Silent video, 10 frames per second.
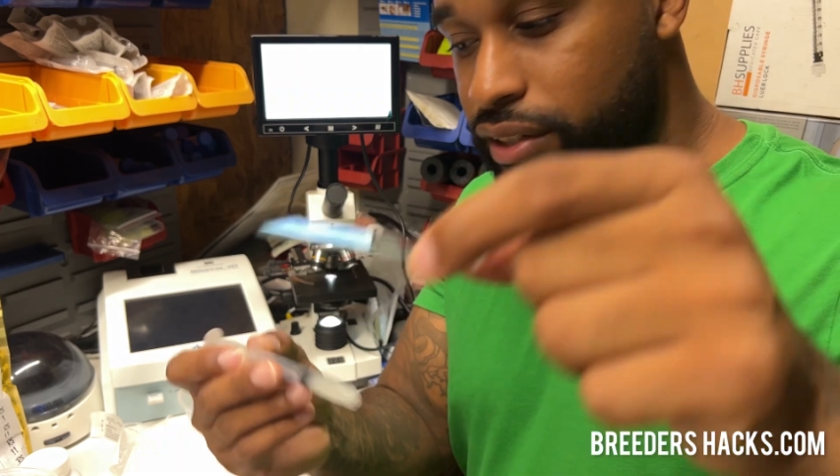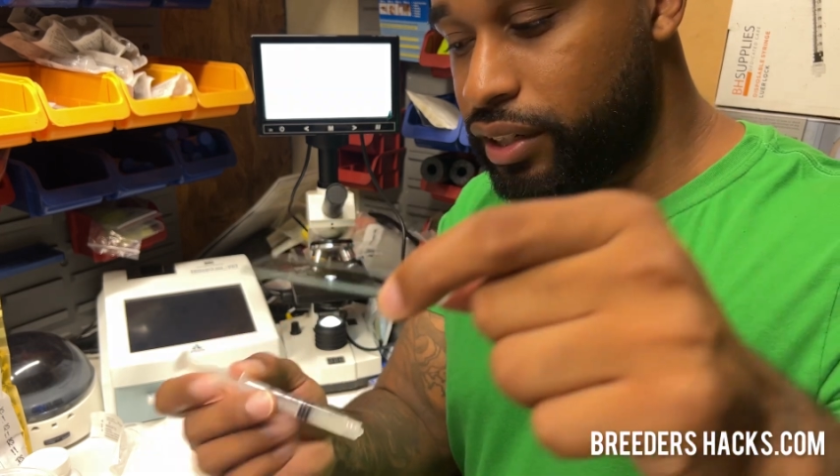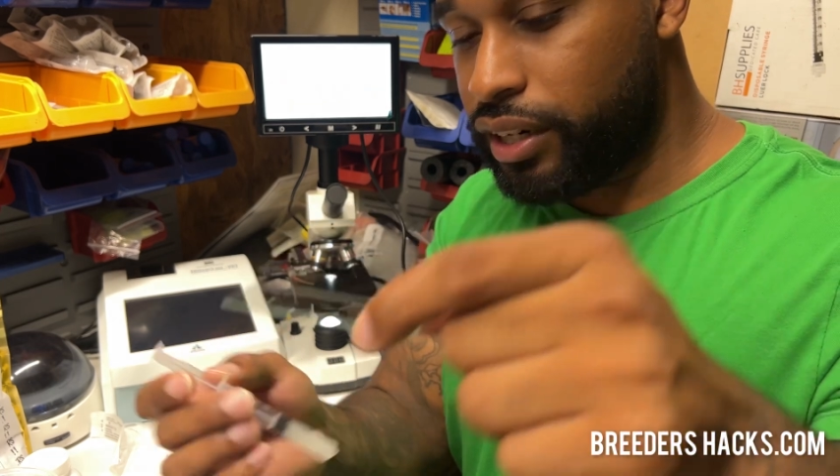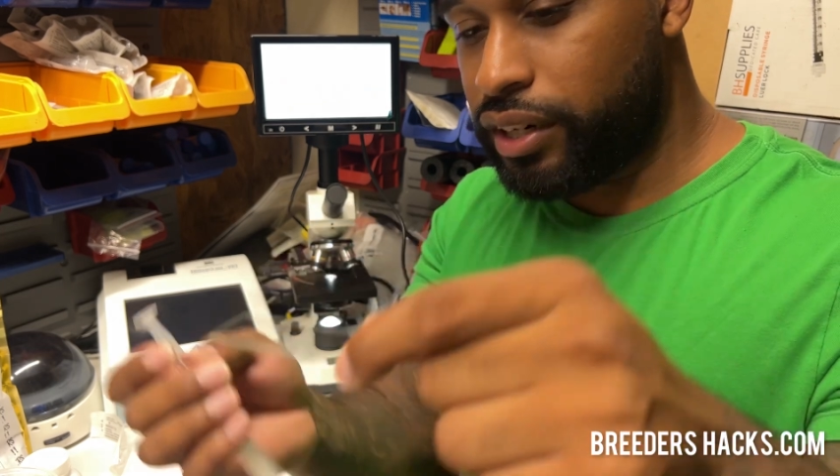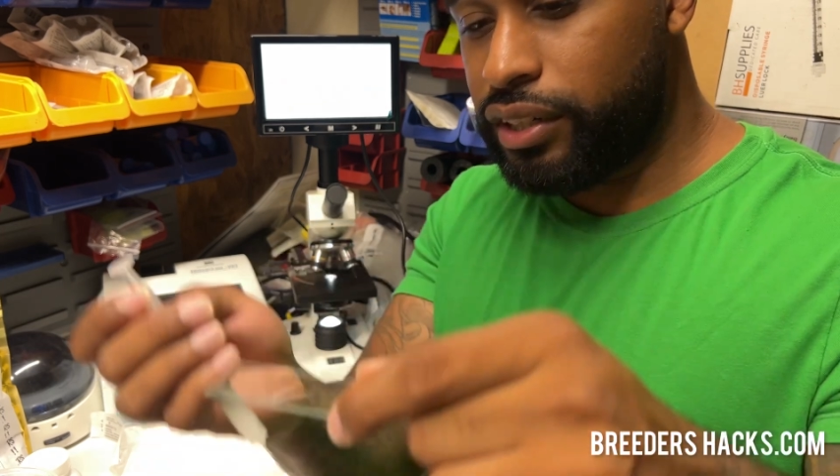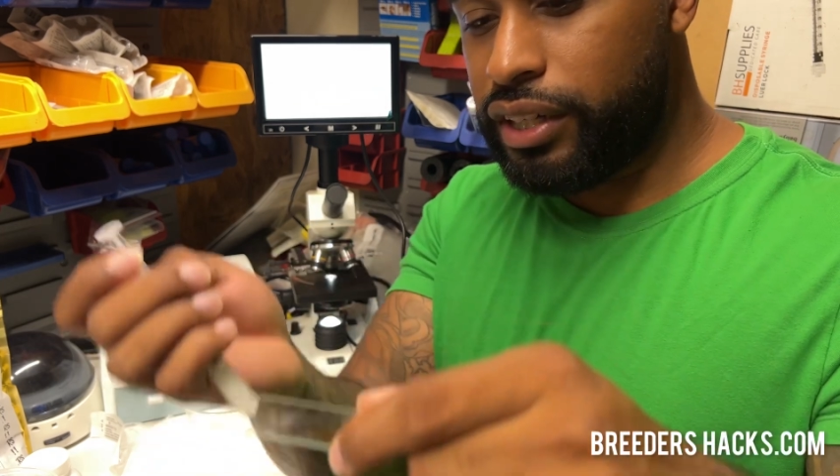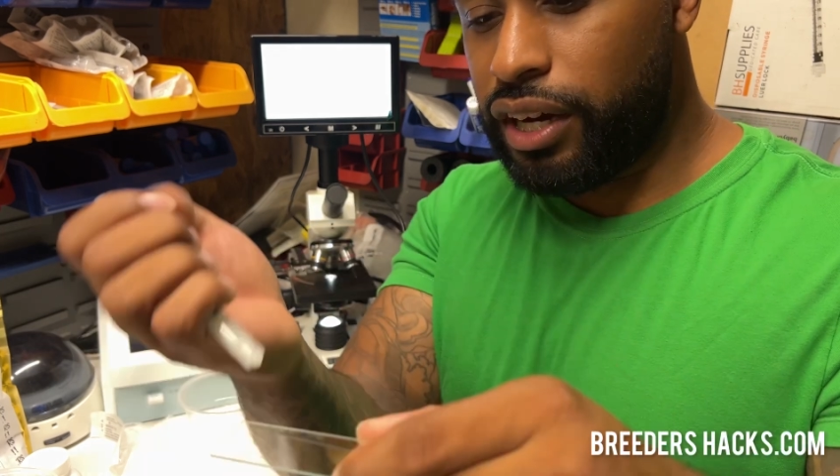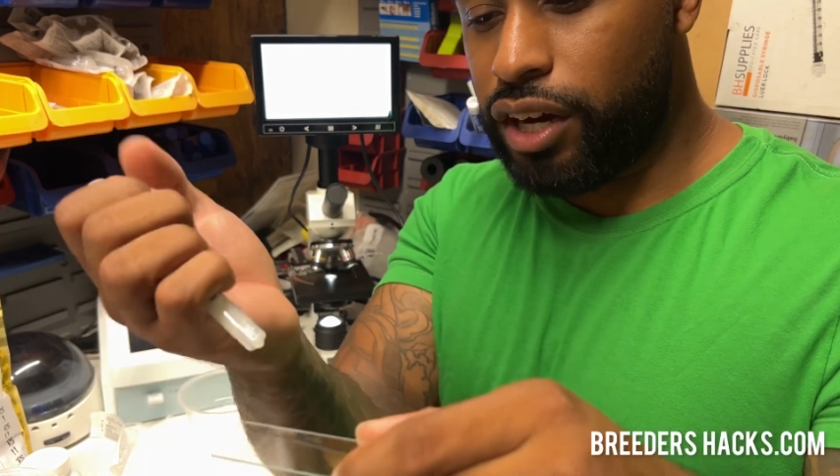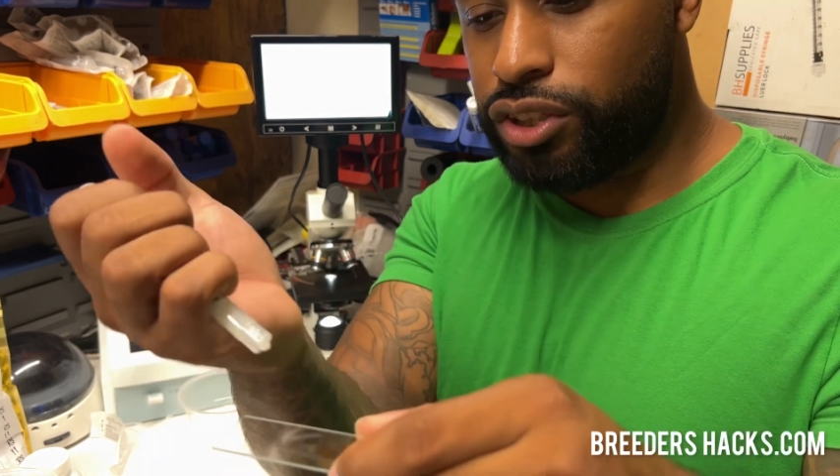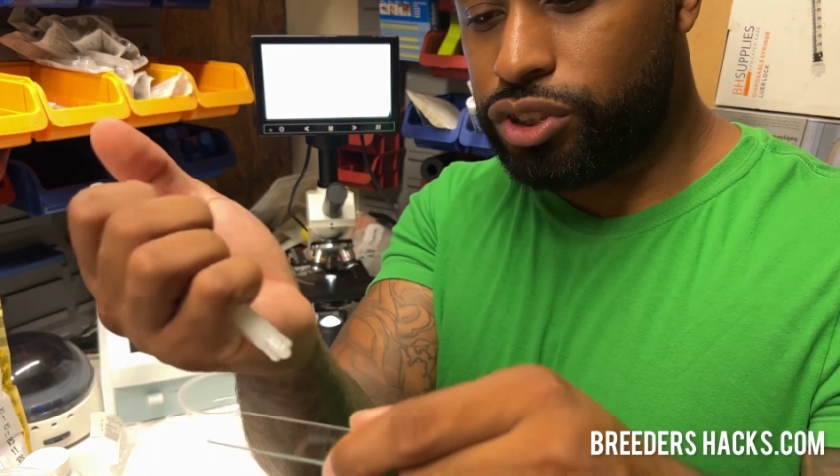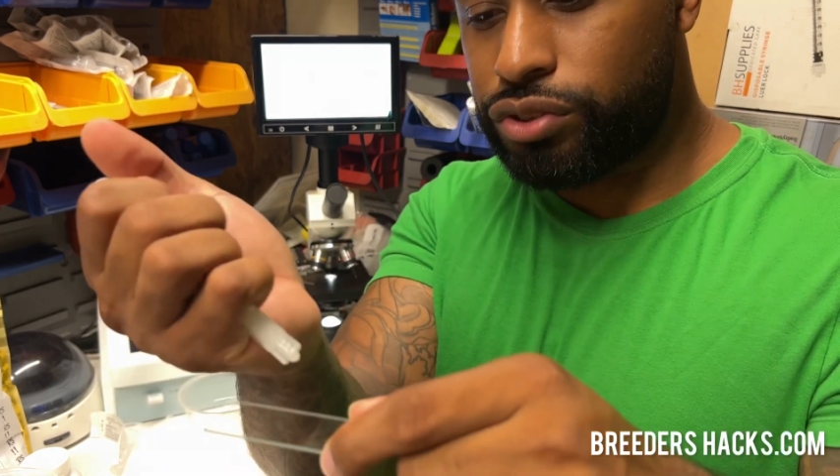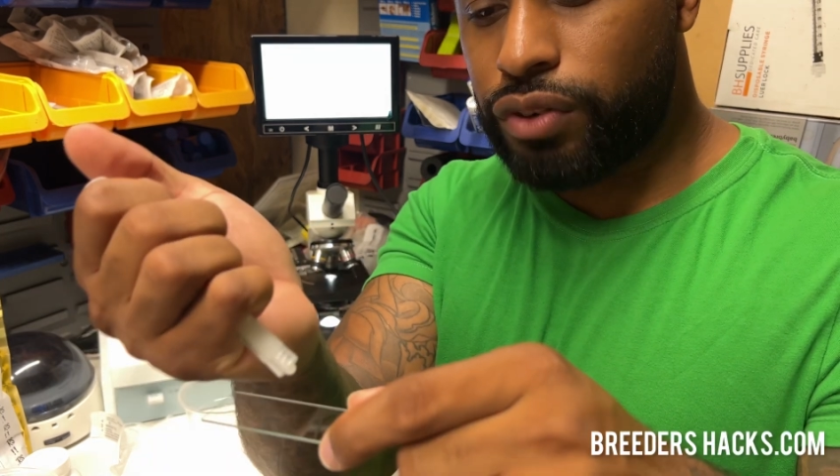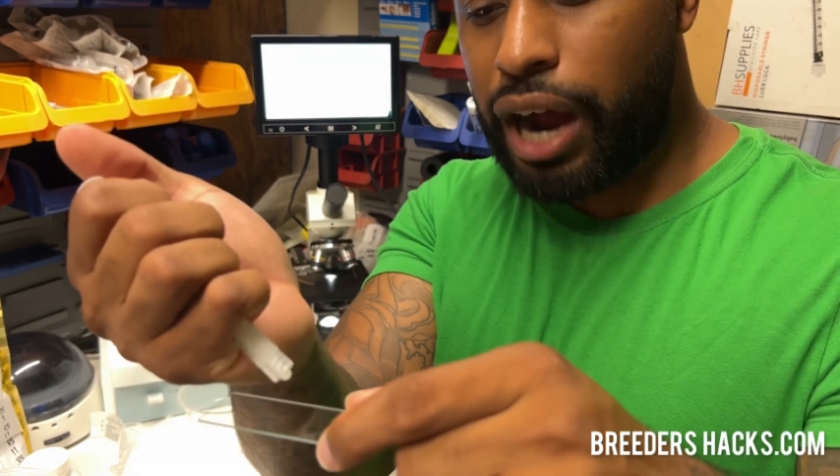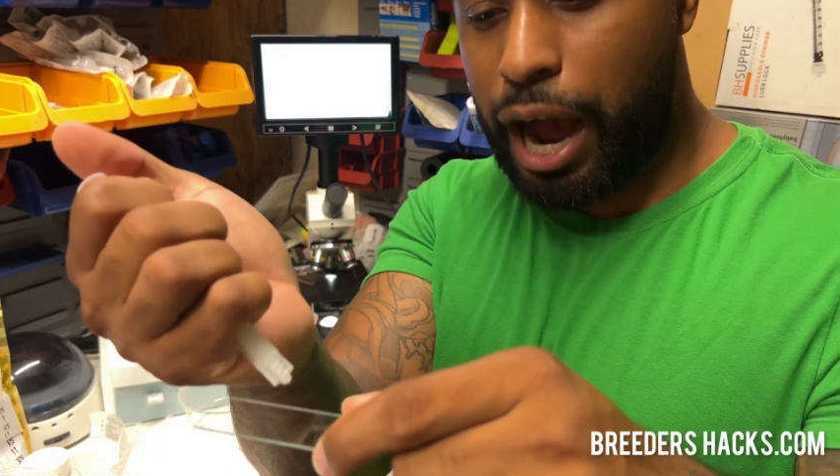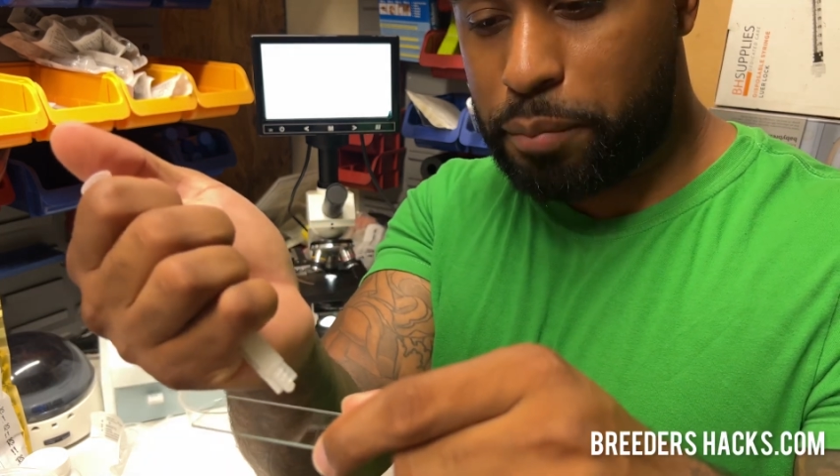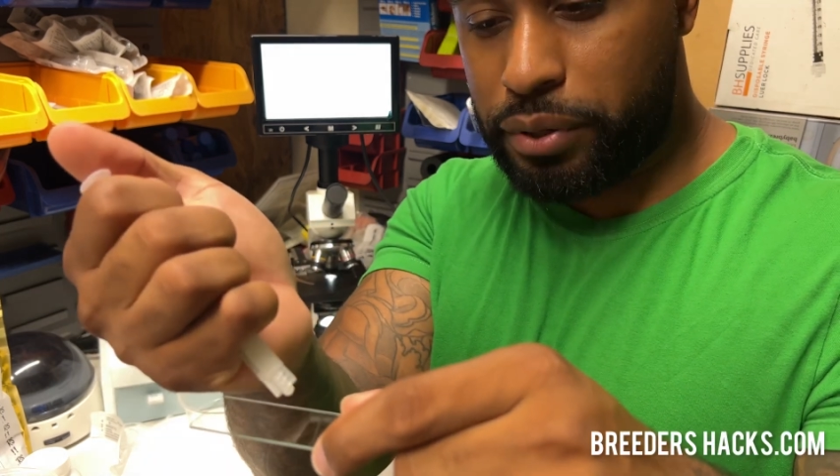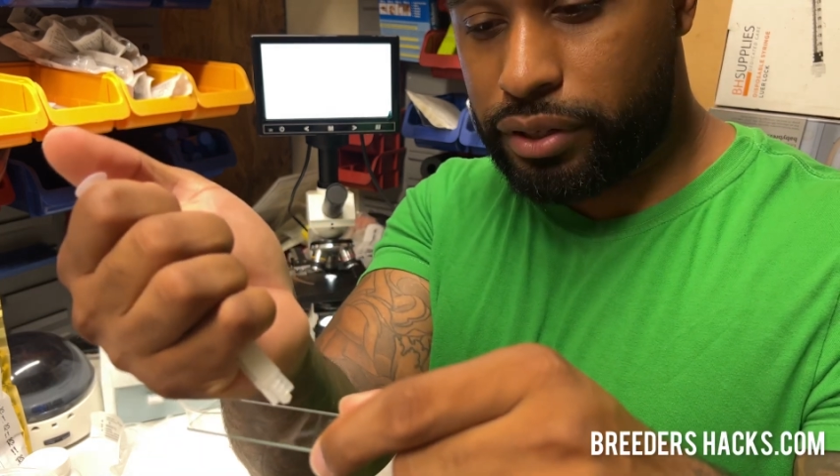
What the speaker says: literally a drop.